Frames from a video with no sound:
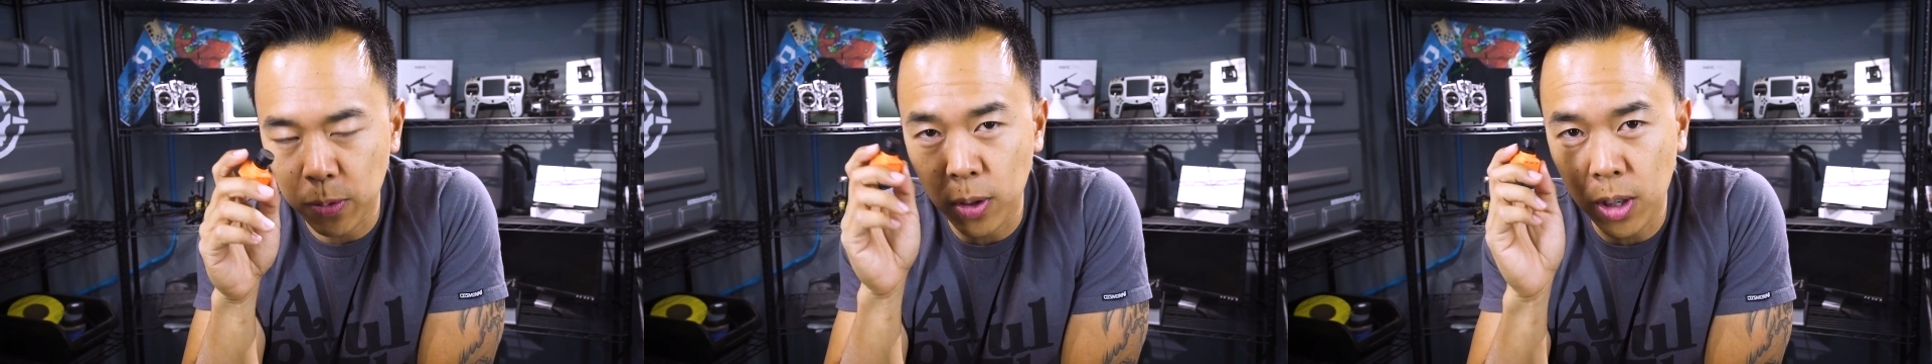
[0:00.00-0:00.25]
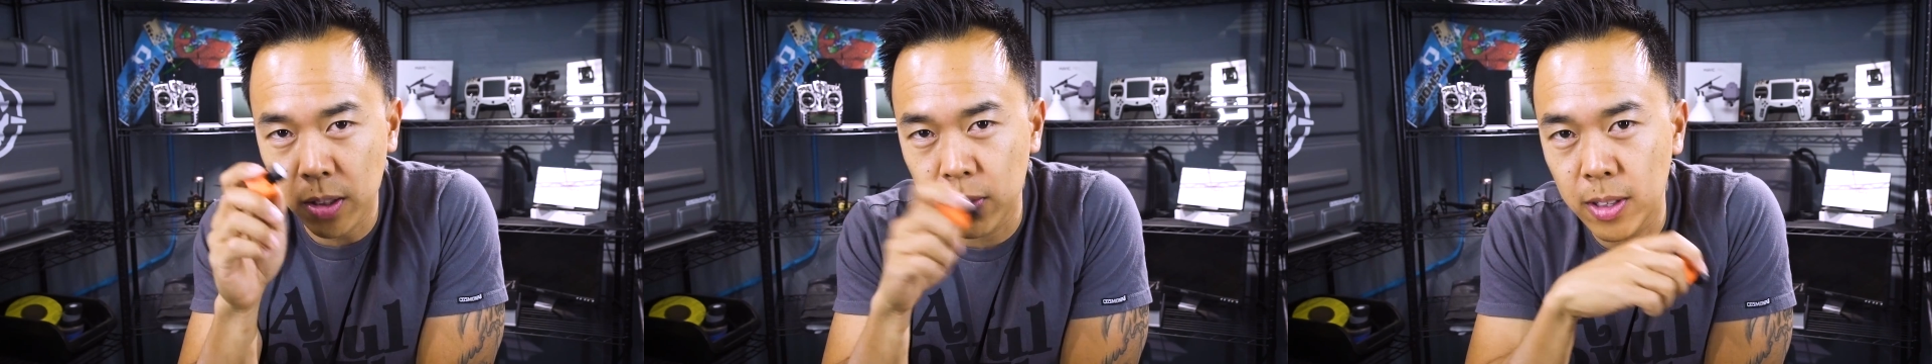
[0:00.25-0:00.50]

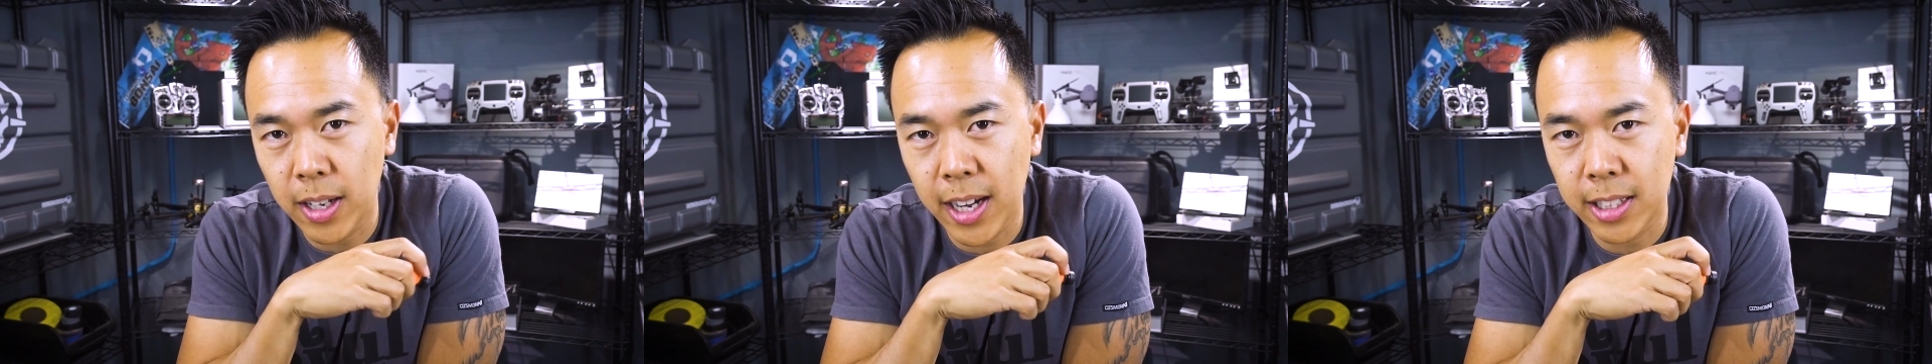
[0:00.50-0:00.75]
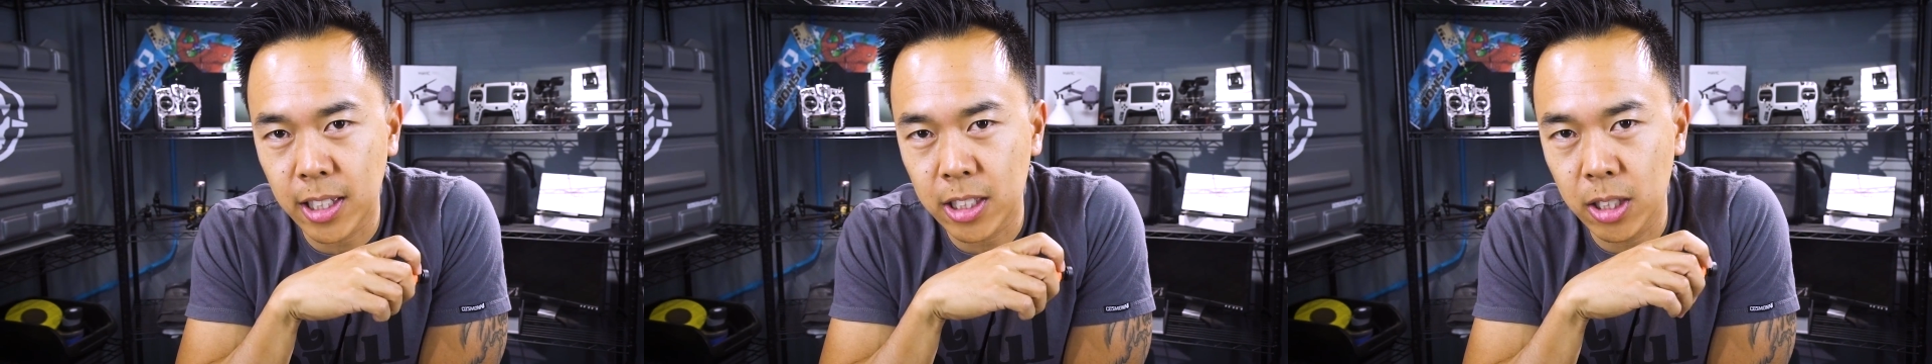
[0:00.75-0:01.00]
for all of you
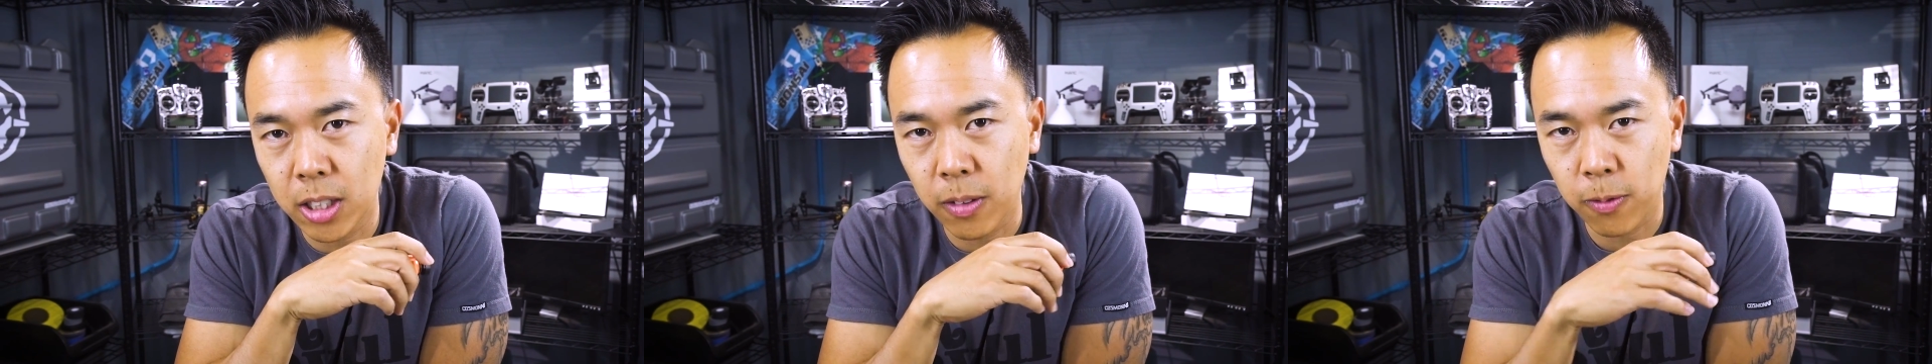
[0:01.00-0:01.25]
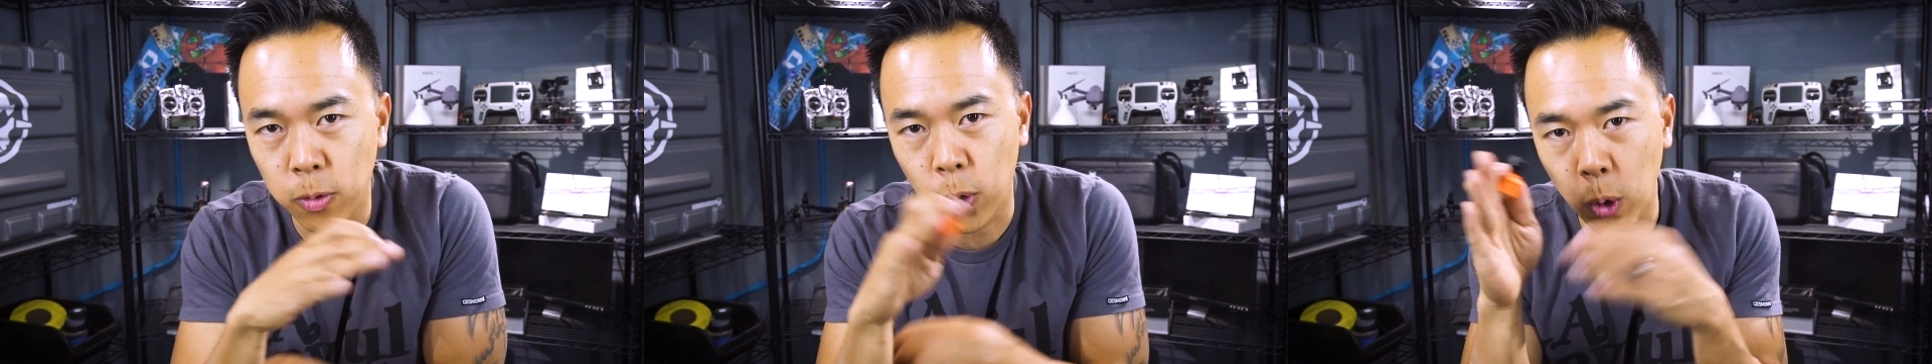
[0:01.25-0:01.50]
guys that's
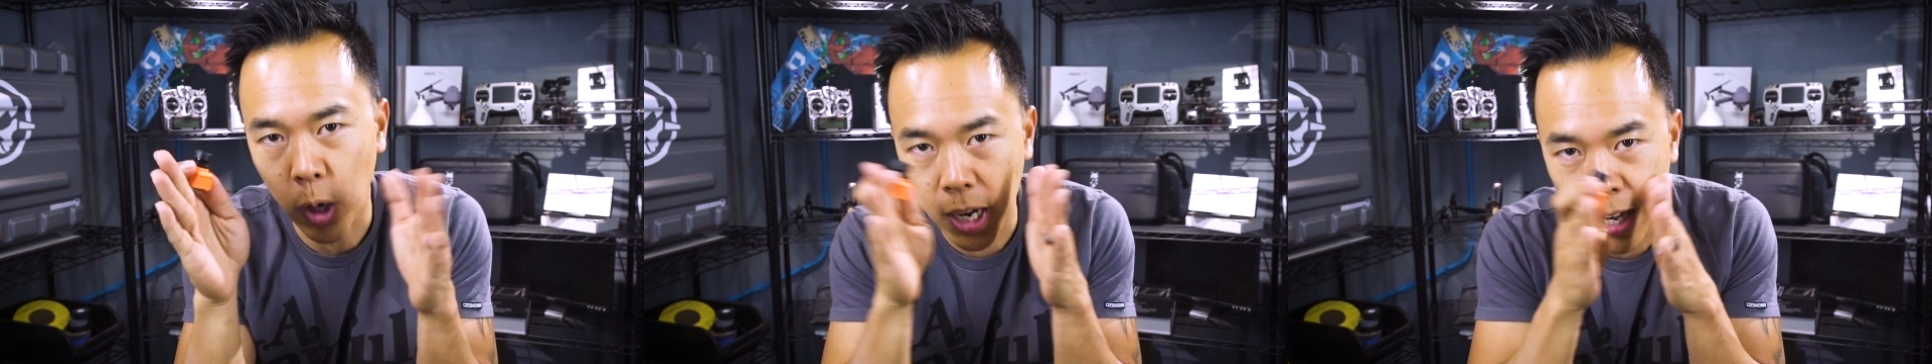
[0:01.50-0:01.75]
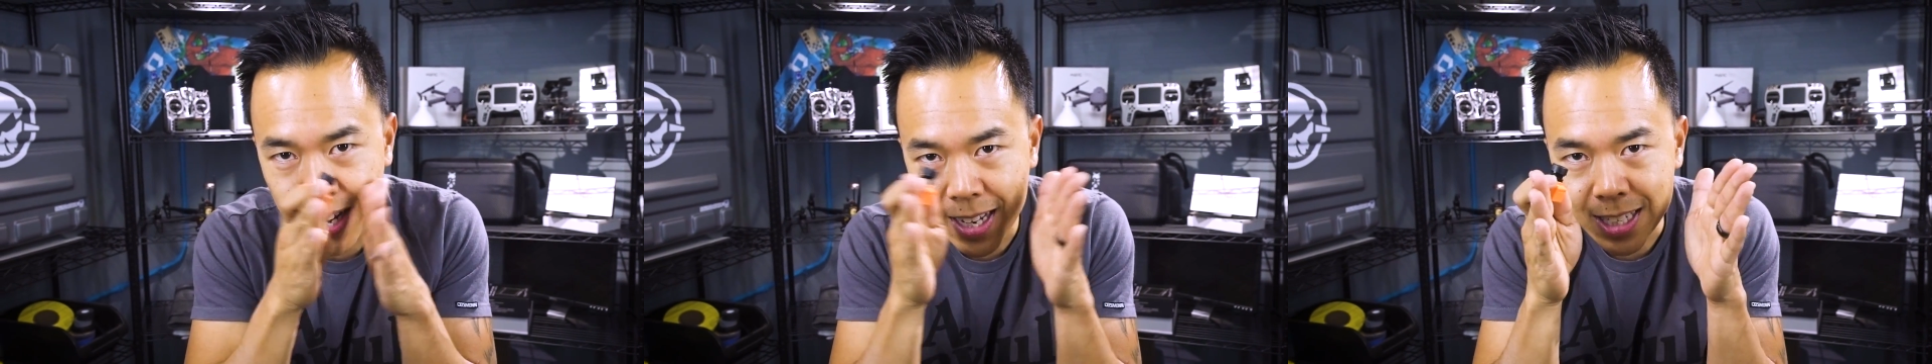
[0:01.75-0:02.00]
looking for